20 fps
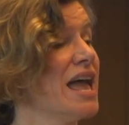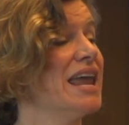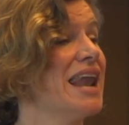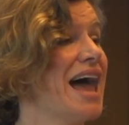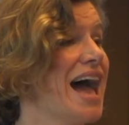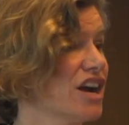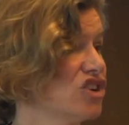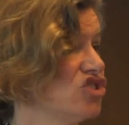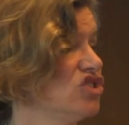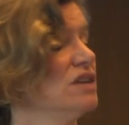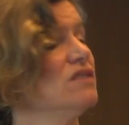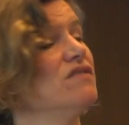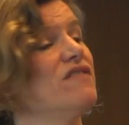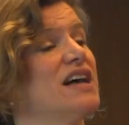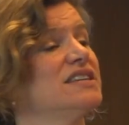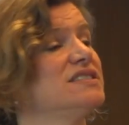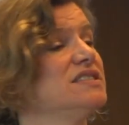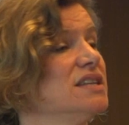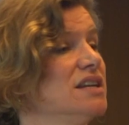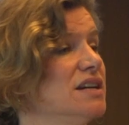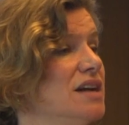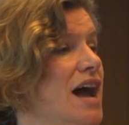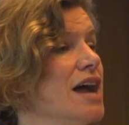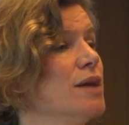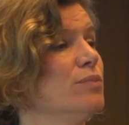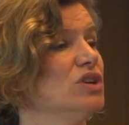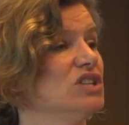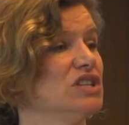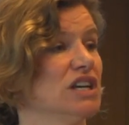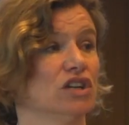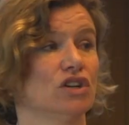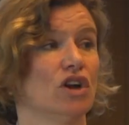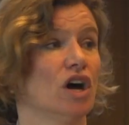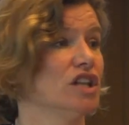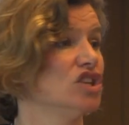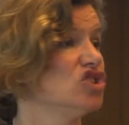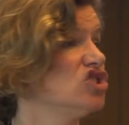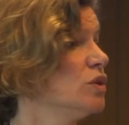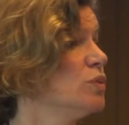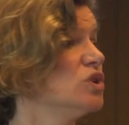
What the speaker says: and actually invested in hybrid technology,